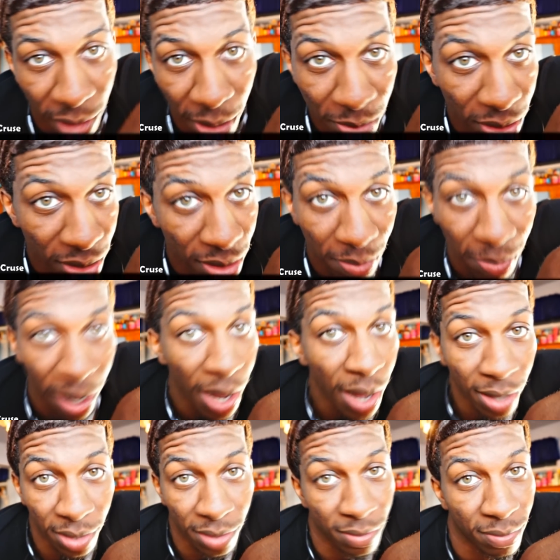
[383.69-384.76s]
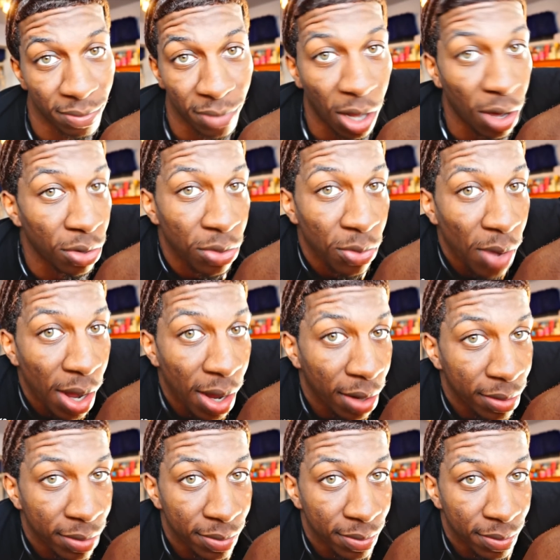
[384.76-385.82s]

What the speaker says: I'm just buying it. I don't know why.